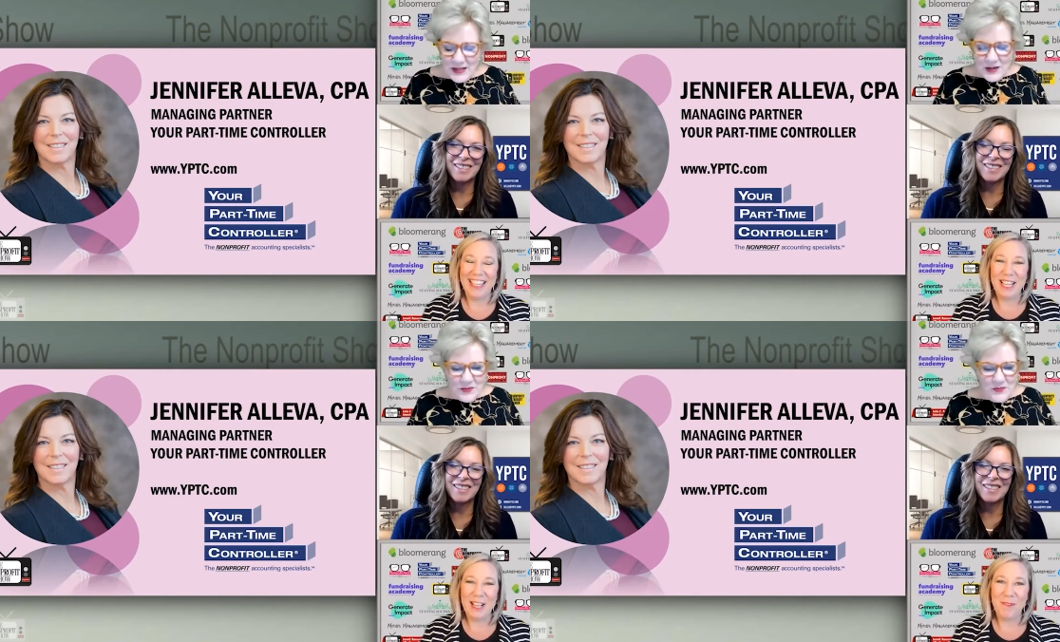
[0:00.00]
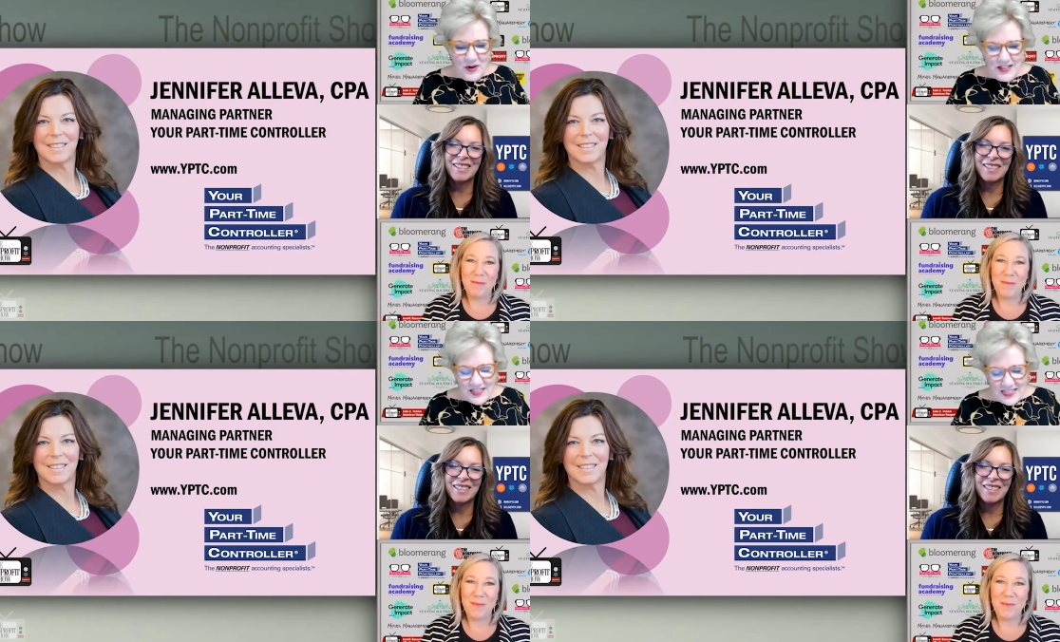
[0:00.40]
Speaker 1: one
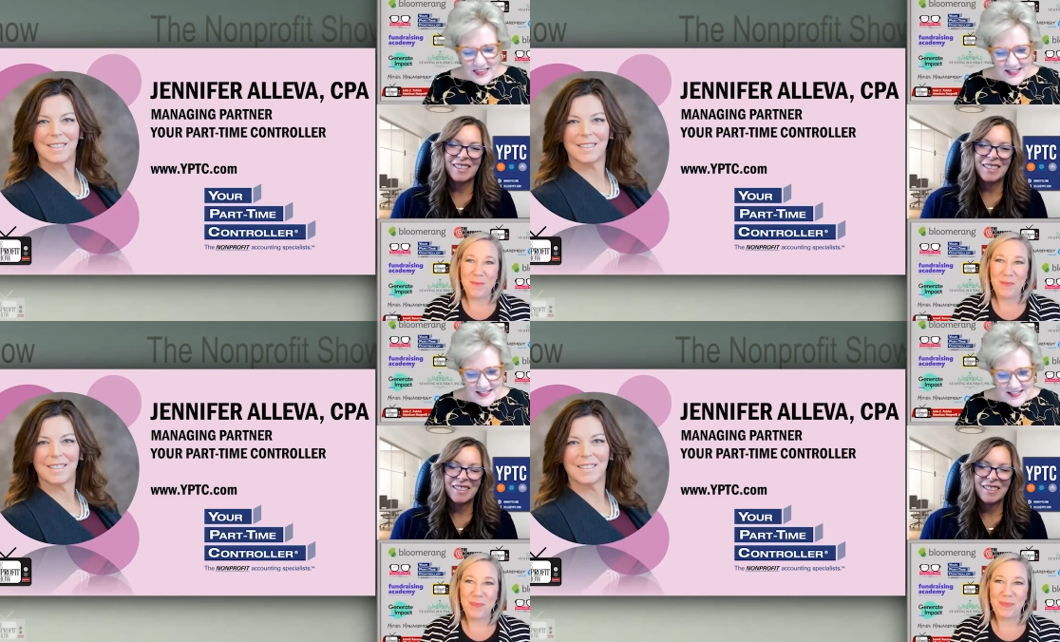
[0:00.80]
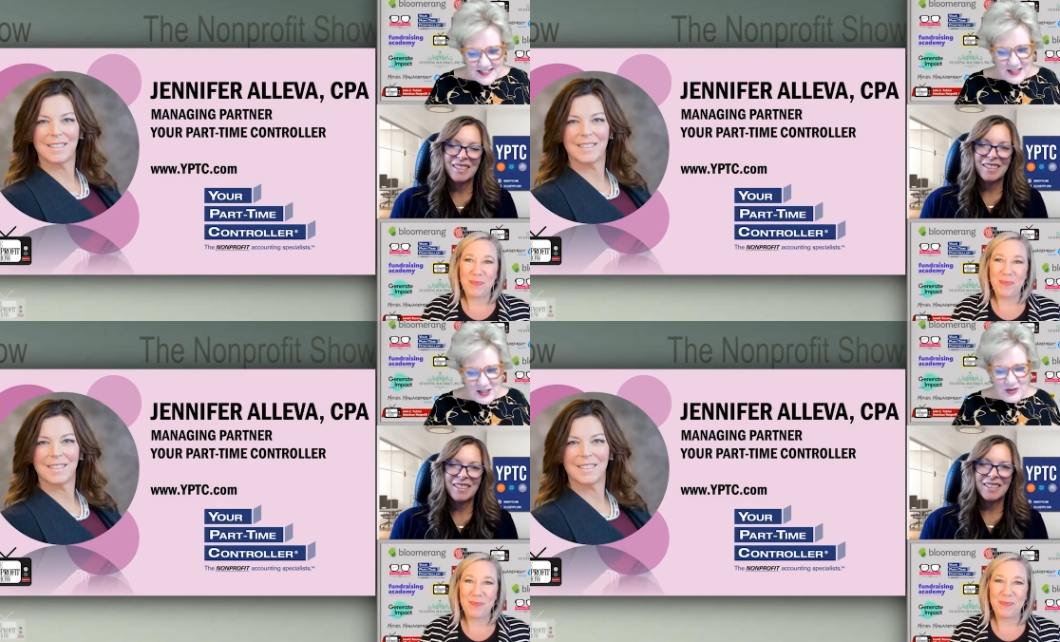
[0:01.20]
of the things is
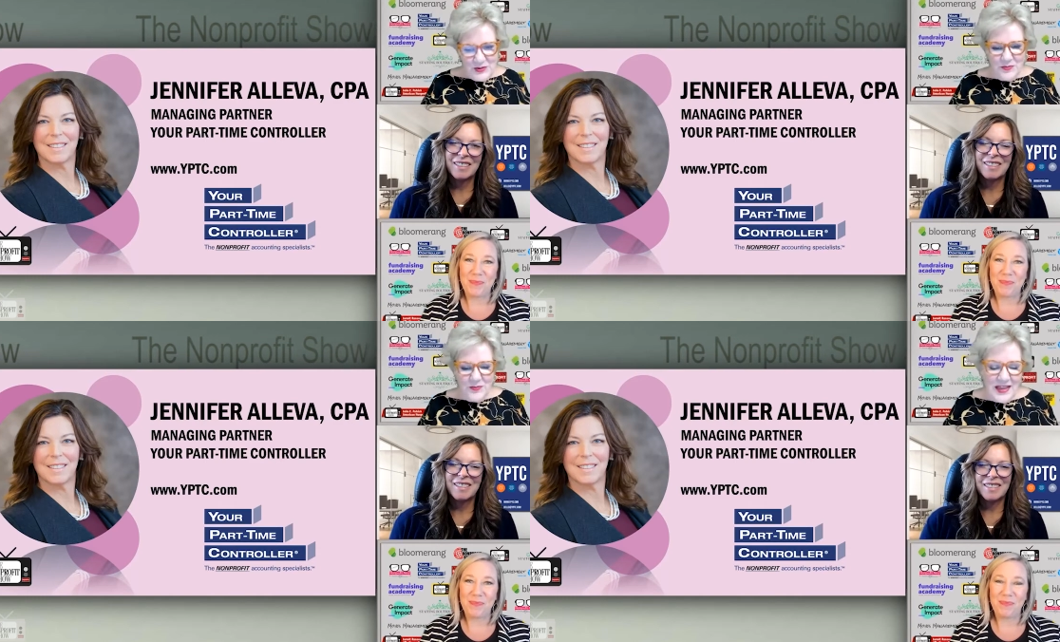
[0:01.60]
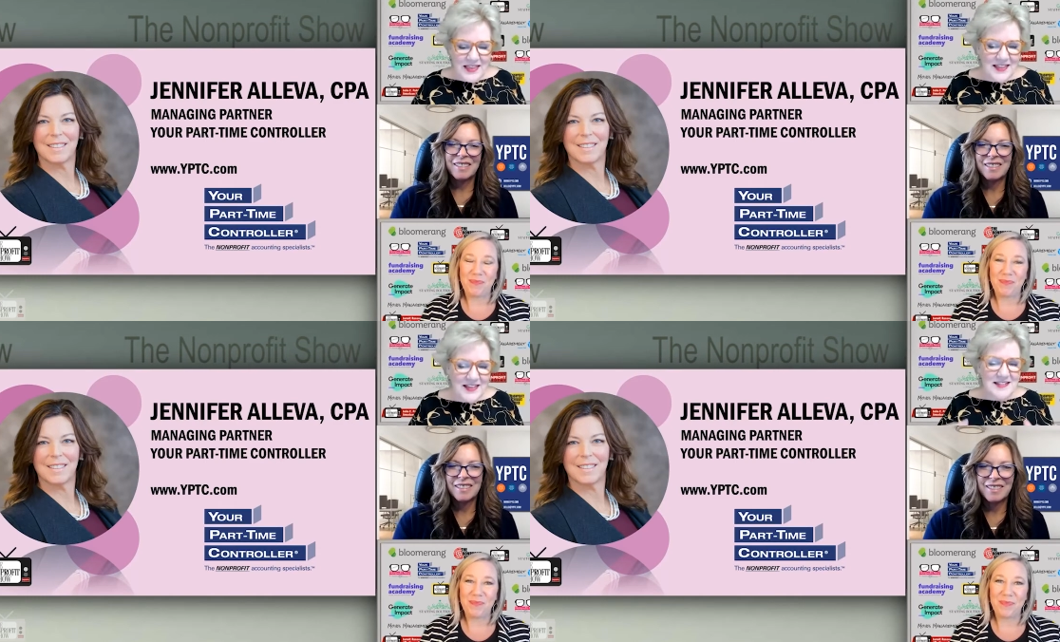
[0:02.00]
you make
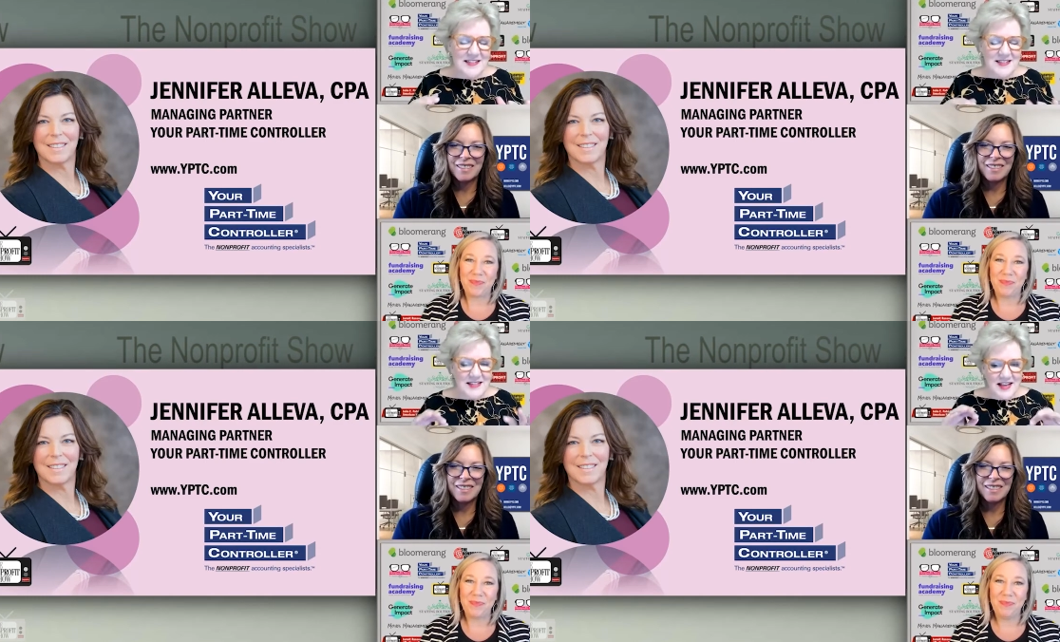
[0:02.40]
things